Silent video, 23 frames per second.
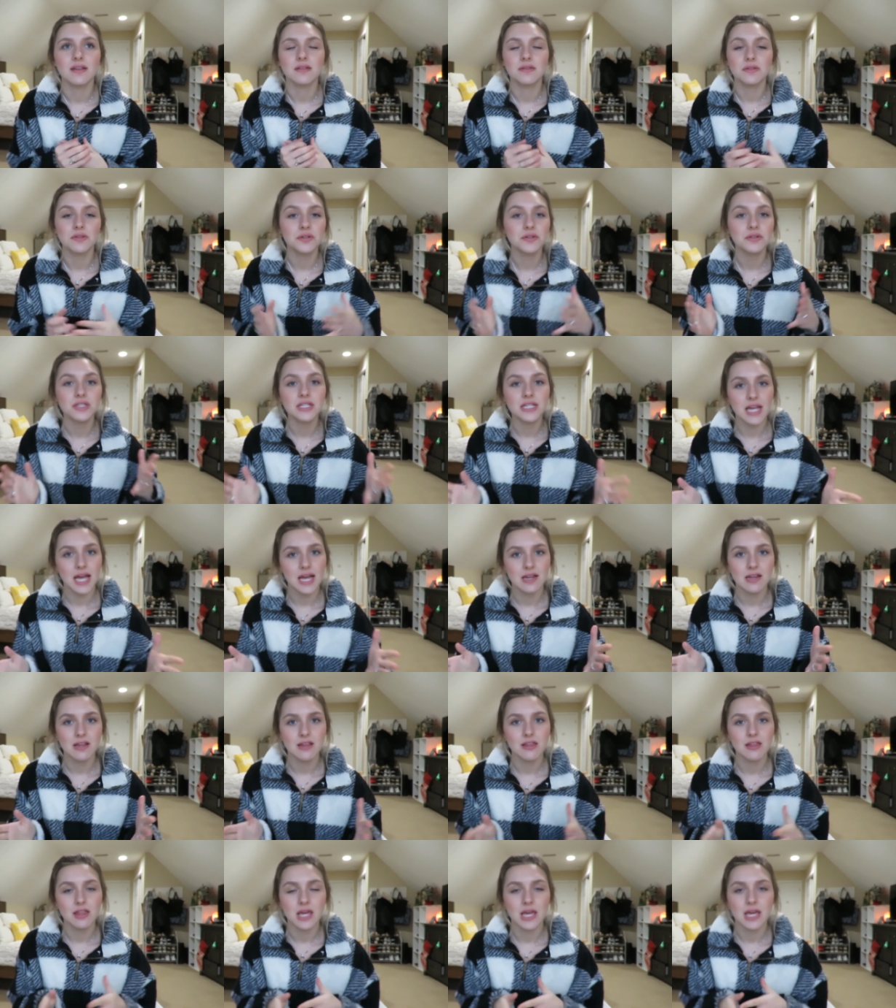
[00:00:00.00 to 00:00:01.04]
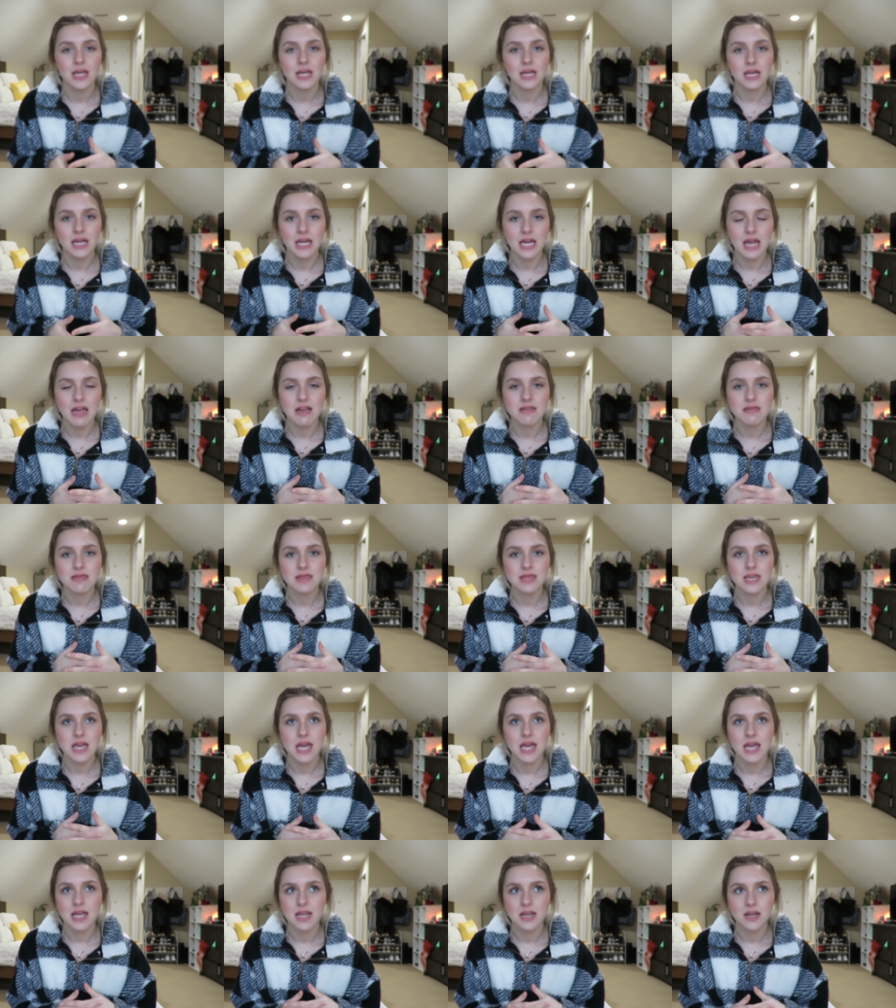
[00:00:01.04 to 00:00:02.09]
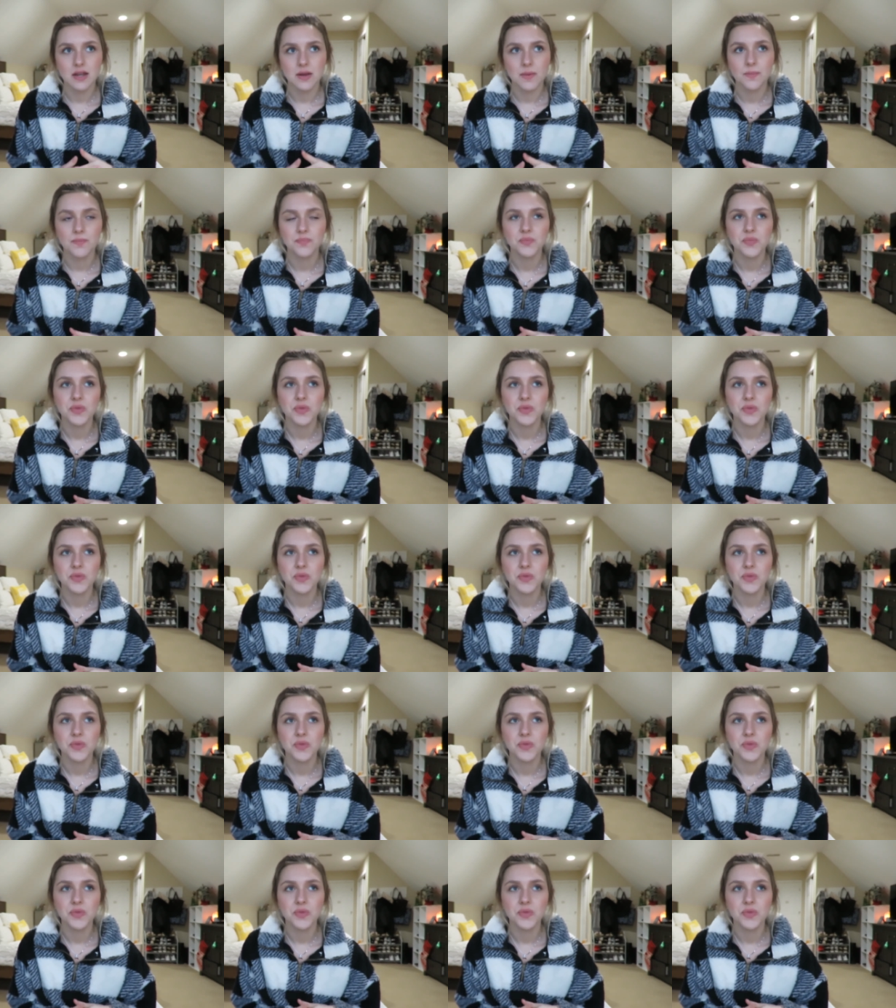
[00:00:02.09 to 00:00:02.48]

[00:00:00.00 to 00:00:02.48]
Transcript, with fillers: literally anything and then